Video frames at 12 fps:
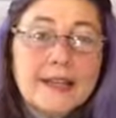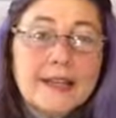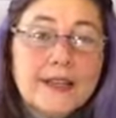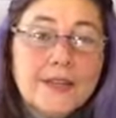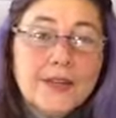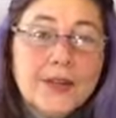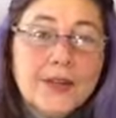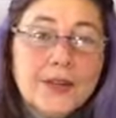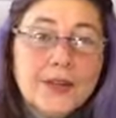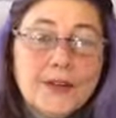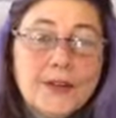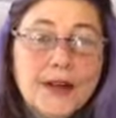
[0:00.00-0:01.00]
if
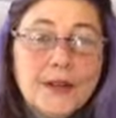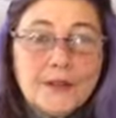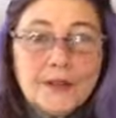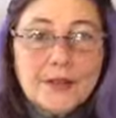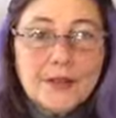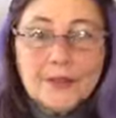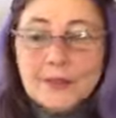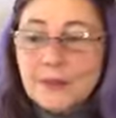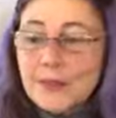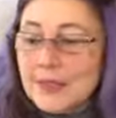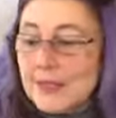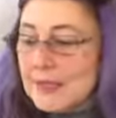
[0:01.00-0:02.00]
you're not very good
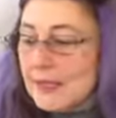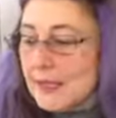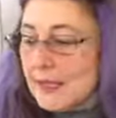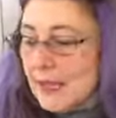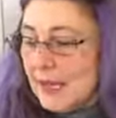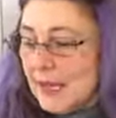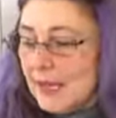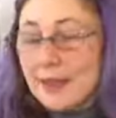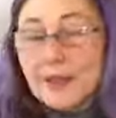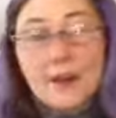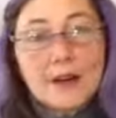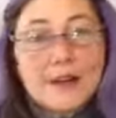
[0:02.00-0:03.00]
with things like that
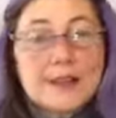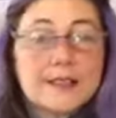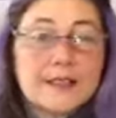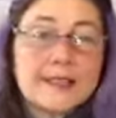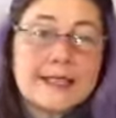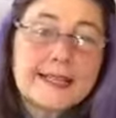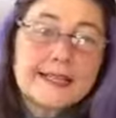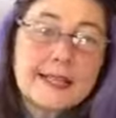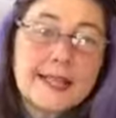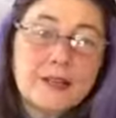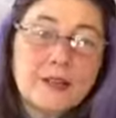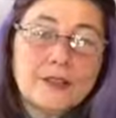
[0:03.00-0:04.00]
and the harness does get
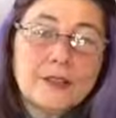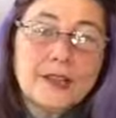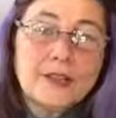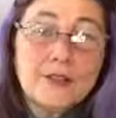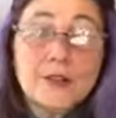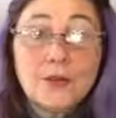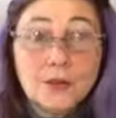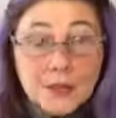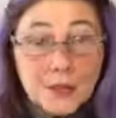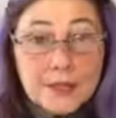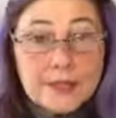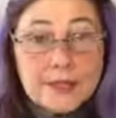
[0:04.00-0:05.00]
tangled and you don't
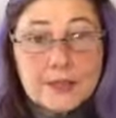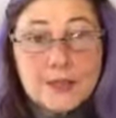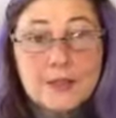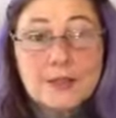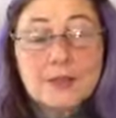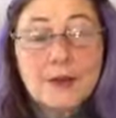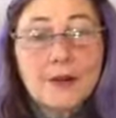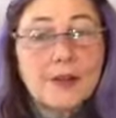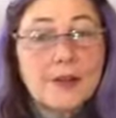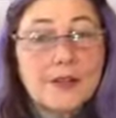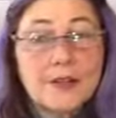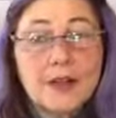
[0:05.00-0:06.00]
notice and you just throw it
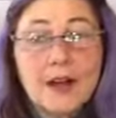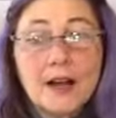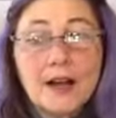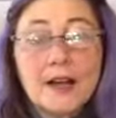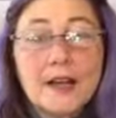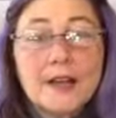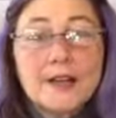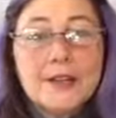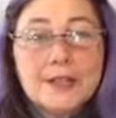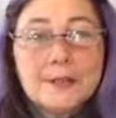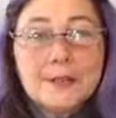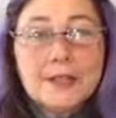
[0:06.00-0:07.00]
on your dog,
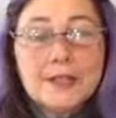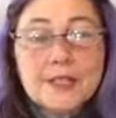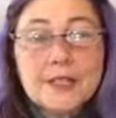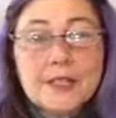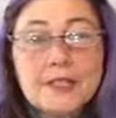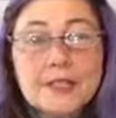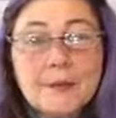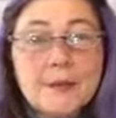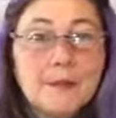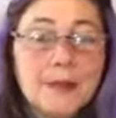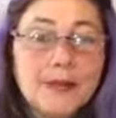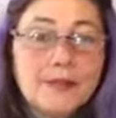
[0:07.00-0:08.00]
you're diminishing some of the
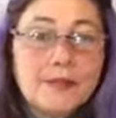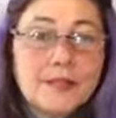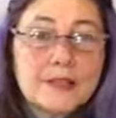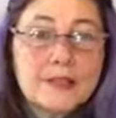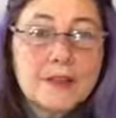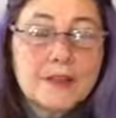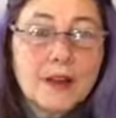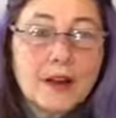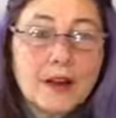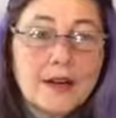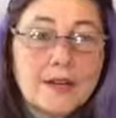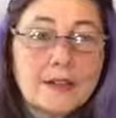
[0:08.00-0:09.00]
benefits of the
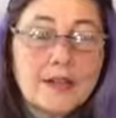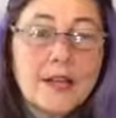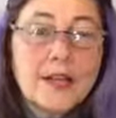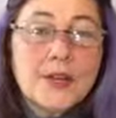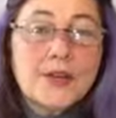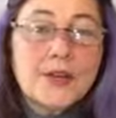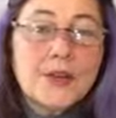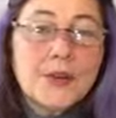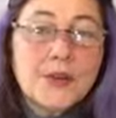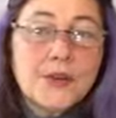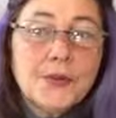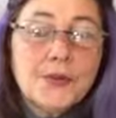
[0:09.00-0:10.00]
harness.
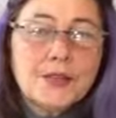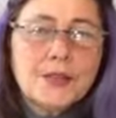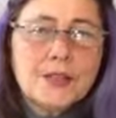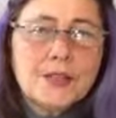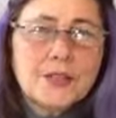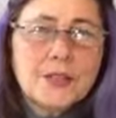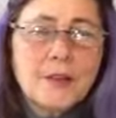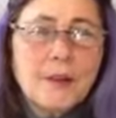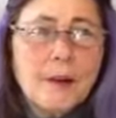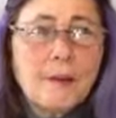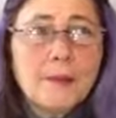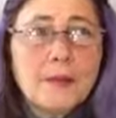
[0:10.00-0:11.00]
So the Whole Dog Journal
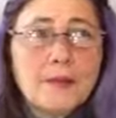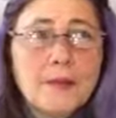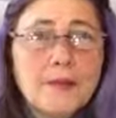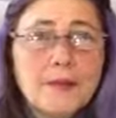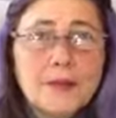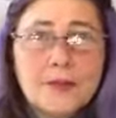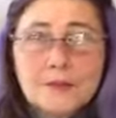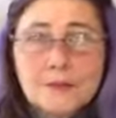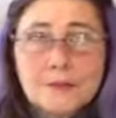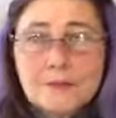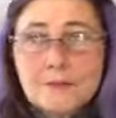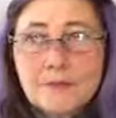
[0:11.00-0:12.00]
probably reviewed
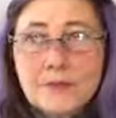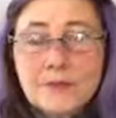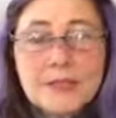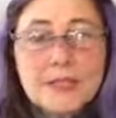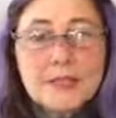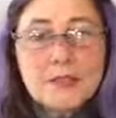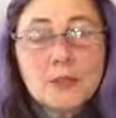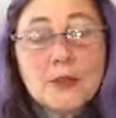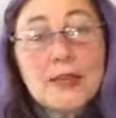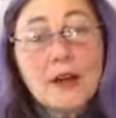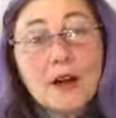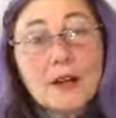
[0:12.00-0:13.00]
15,
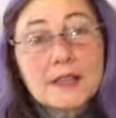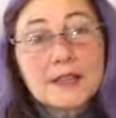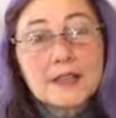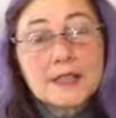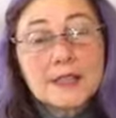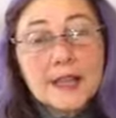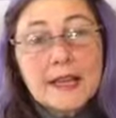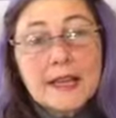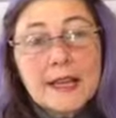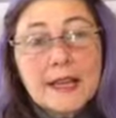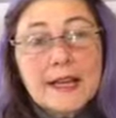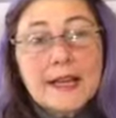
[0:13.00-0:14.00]
20 harnesses,
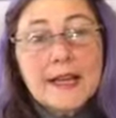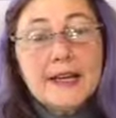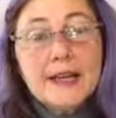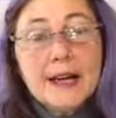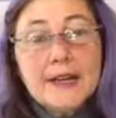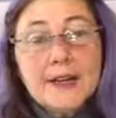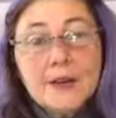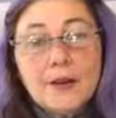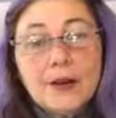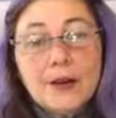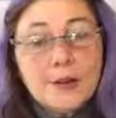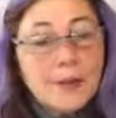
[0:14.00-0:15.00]
and I don't
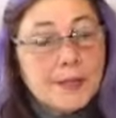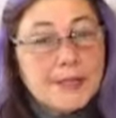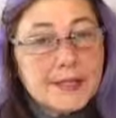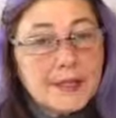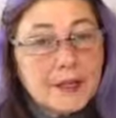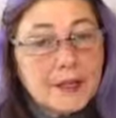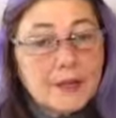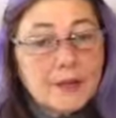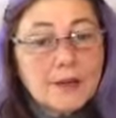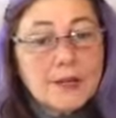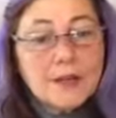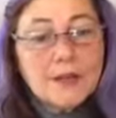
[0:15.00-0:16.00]
100%
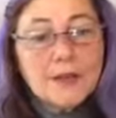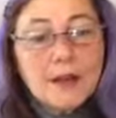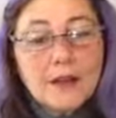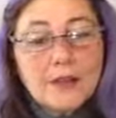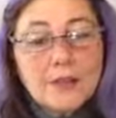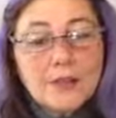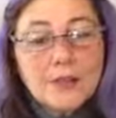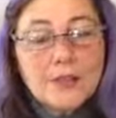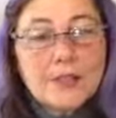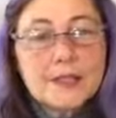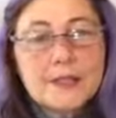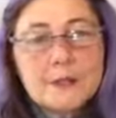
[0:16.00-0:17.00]
agree with all of their
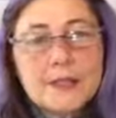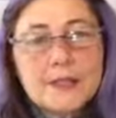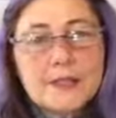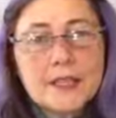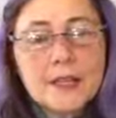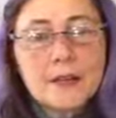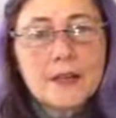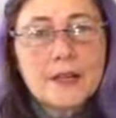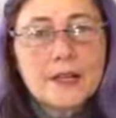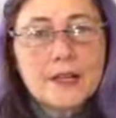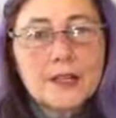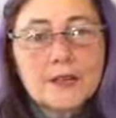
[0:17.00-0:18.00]
choices, because they were
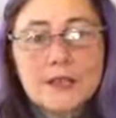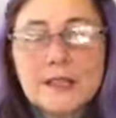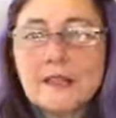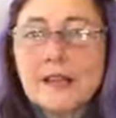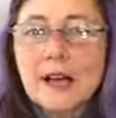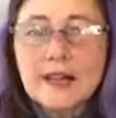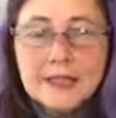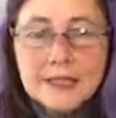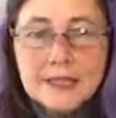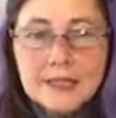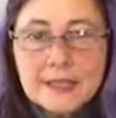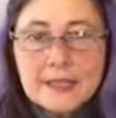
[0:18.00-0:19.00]
including a lot of
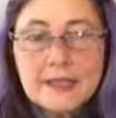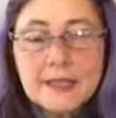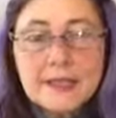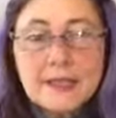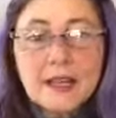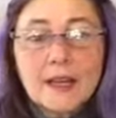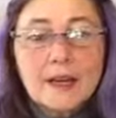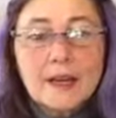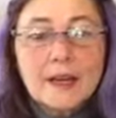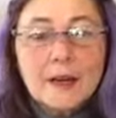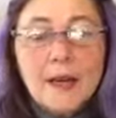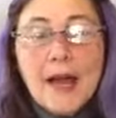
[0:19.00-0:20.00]
things like
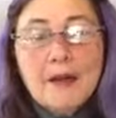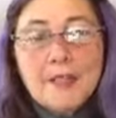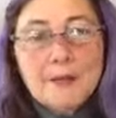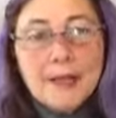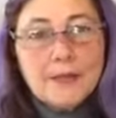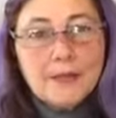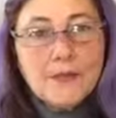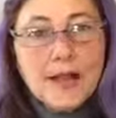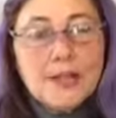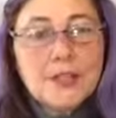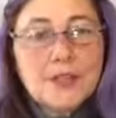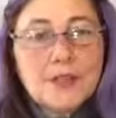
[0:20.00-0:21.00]
how it's
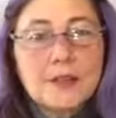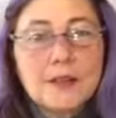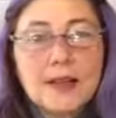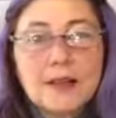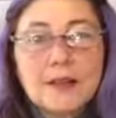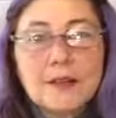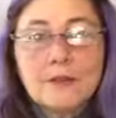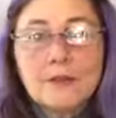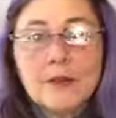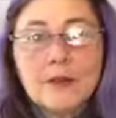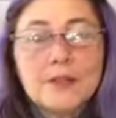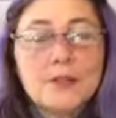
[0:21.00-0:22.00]
manufactured,
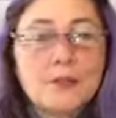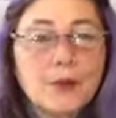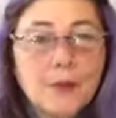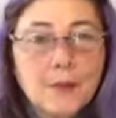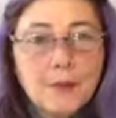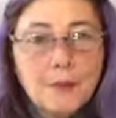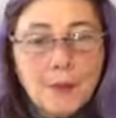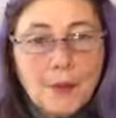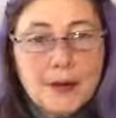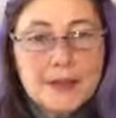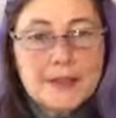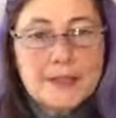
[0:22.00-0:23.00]
whether it's worth the
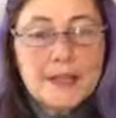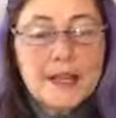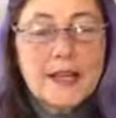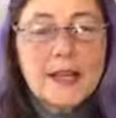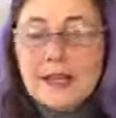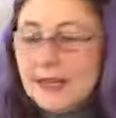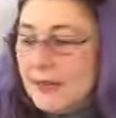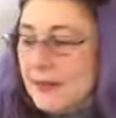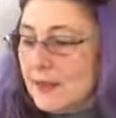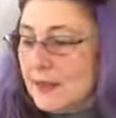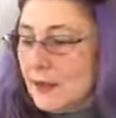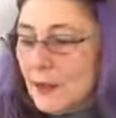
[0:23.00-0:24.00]
price,
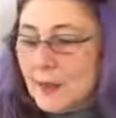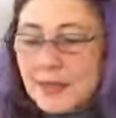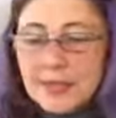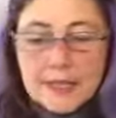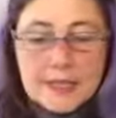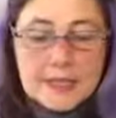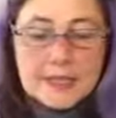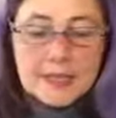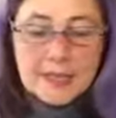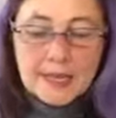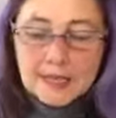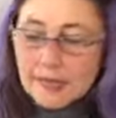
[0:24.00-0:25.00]
and there were things
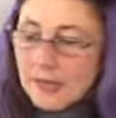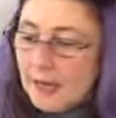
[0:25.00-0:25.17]
that